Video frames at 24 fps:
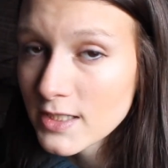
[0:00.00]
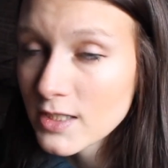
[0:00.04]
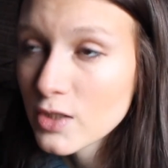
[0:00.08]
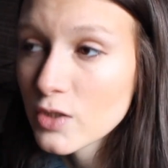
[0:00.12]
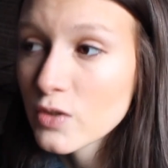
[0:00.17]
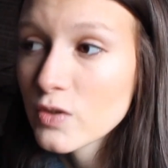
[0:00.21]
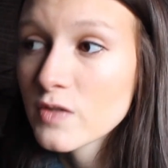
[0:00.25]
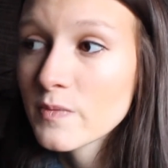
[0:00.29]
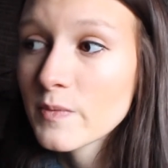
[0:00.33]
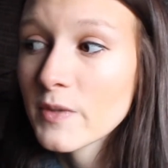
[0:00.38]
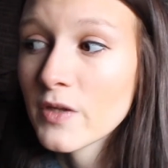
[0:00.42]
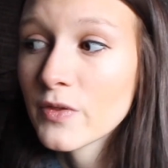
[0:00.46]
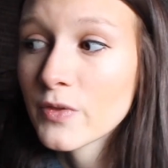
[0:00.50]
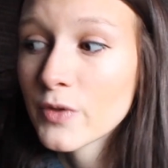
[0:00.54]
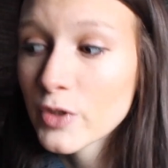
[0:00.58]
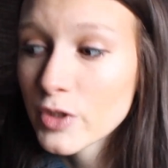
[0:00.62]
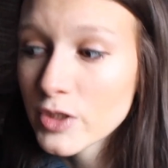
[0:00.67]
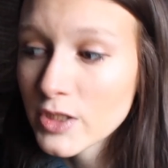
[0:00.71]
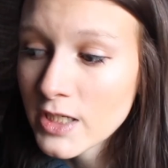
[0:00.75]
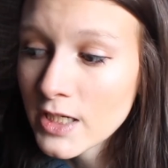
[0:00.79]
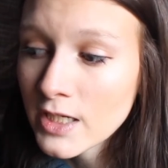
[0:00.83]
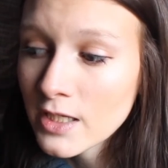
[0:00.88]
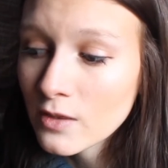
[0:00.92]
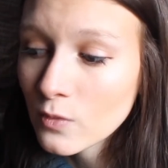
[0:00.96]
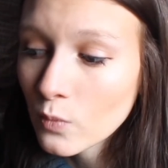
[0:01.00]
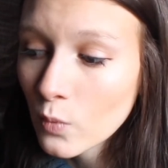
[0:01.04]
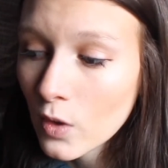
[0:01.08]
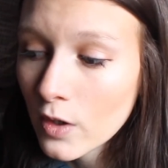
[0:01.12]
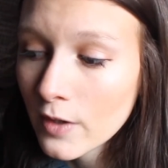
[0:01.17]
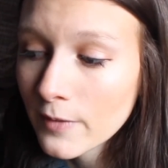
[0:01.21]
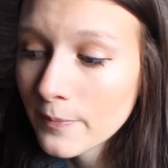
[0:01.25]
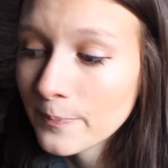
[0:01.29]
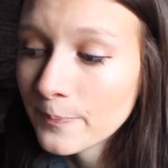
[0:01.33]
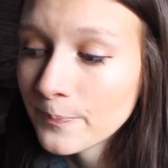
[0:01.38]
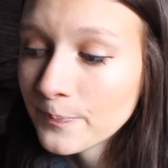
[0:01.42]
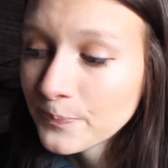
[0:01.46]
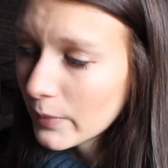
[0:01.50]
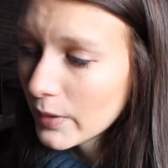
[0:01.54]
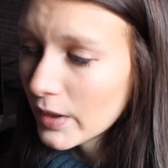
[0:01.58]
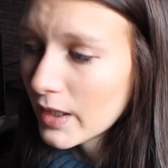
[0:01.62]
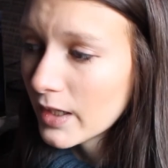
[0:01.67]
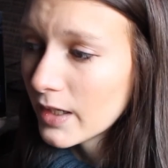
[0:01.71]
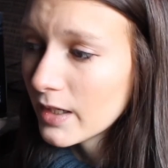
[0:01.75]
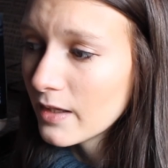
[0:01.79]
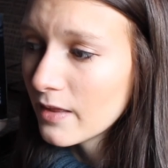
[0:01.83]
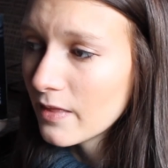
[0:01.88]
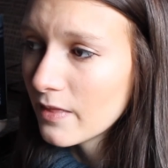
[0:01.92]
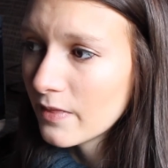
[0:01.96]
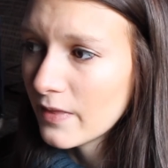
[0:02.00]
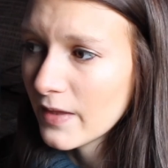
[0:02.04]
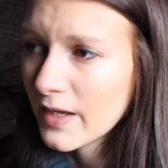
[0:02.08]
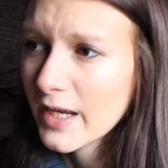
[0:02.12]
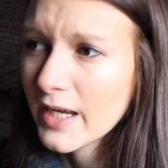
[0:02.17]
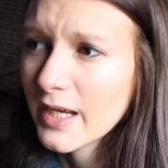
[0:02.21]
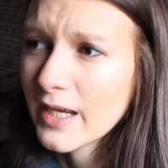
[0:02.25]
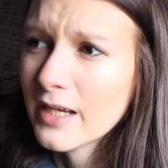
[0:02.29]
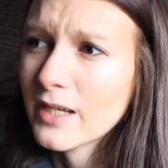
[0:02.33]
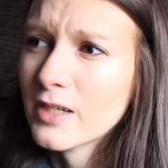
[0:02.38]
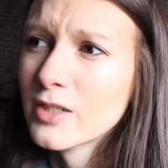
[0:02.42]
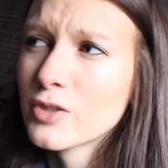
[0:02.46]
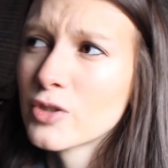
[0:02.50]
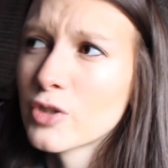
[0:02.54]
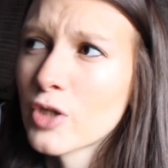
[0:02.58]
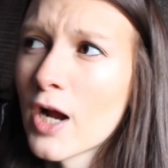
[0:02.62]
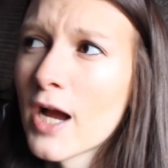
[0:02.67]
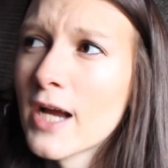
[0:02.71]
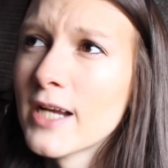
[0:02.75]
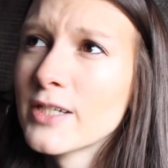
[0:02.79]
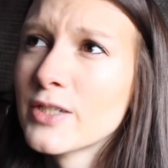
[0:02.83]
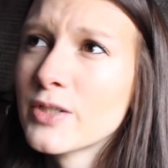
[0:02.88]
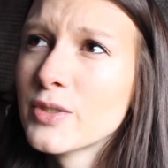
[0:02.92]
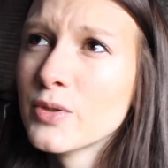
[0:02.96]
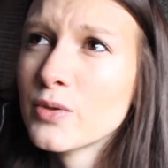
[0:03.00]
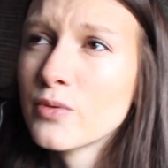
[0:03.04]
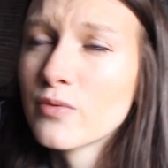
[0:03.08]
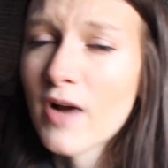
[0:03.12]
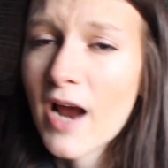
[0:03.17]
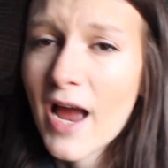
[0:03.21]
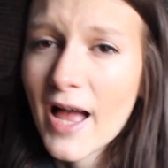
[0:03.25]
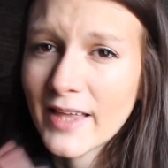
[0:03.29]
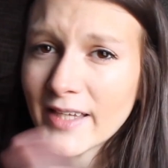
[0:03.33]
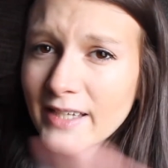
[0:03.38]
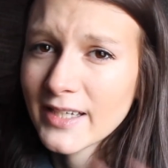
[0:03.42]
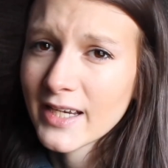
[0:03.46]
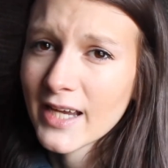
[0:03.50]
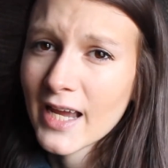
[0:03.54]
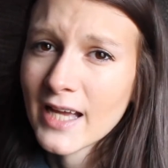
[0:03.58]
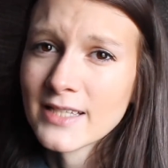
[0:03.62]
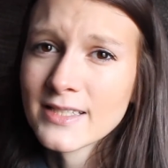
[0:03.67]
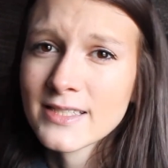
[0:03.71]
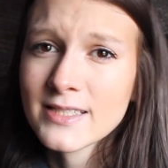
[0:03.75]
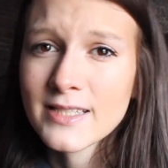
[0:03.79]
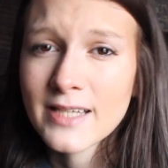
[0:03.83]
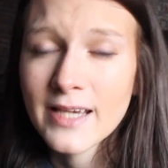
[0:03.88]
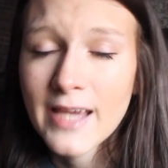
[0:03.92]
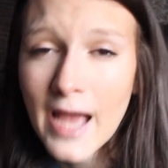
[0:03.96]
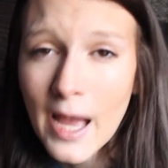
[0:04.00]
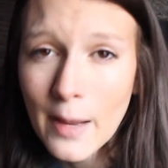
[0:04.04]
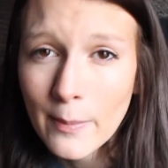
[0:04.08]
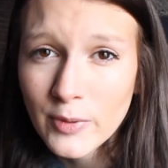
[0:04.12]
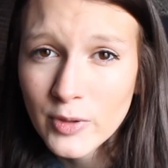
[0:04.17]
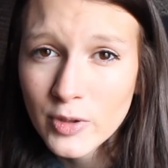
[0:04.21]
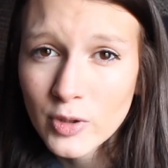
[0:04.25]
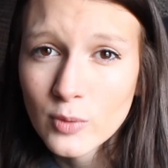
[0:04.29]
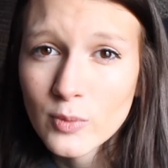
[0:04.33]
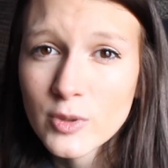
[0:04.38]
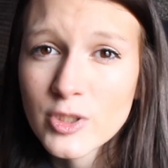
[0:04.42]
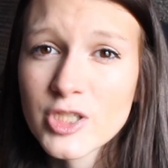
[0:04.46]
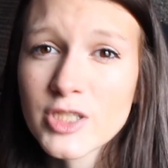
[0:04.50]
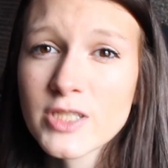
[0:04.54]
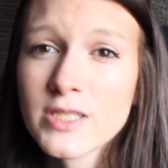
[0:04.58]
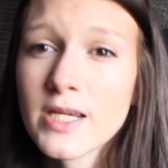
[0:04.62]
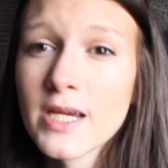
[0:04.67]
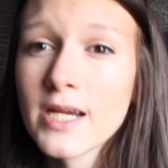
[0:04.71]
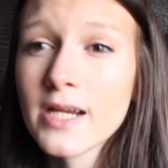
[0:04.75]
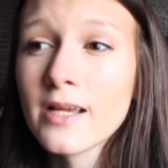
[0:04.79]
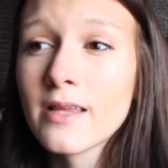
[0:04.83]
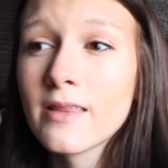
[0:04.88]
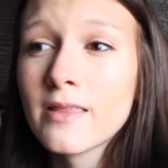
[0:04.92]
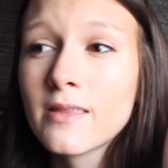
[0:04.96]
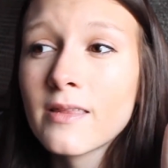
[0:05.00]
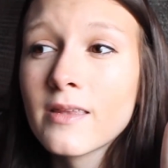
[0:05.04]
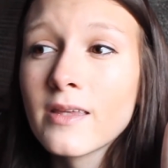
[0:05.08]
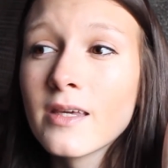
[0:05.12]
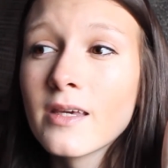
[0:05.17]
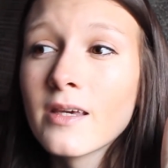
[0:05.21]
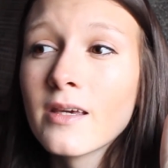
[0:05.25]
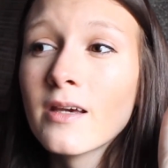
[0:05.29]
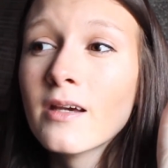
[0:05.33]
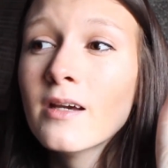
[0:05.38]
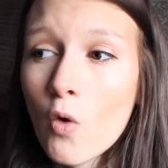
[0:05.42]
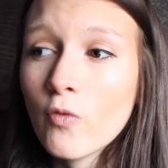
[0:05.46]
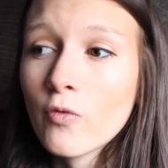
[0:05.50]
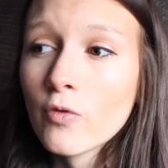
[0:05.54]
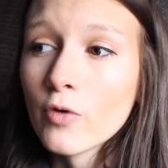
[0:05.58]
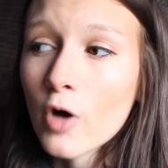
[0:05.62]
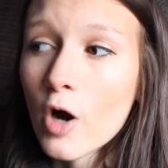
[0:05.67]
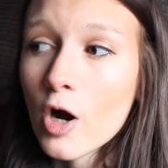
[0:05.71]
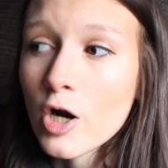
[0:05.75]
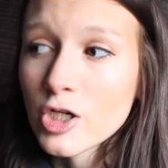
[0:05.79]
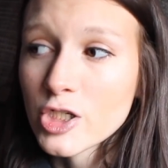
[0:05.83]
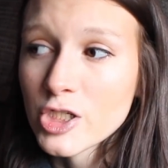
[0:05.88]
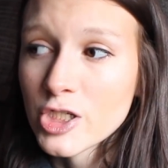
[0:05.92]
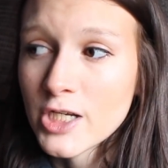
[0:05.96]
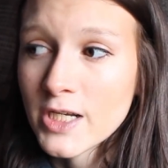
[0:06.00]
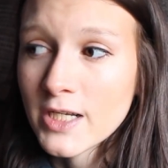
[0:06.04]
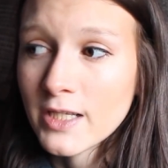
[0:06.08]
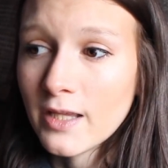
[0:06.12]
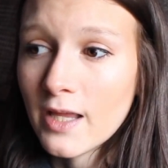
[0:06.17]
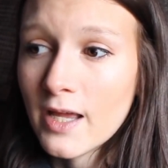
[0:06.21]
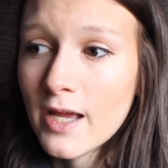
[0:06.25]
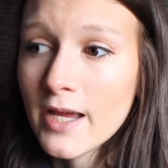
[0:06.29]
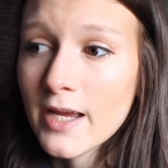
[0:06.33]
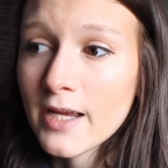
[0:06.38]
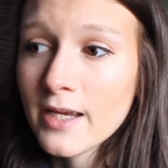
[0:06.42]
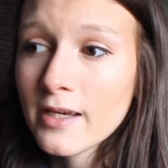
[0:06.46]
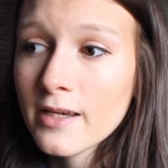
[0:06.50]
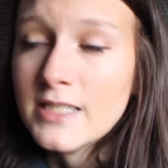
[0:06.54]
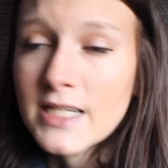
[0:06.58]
There used to be a 13th one, but they tried to rally against the capital, which is like the overarching like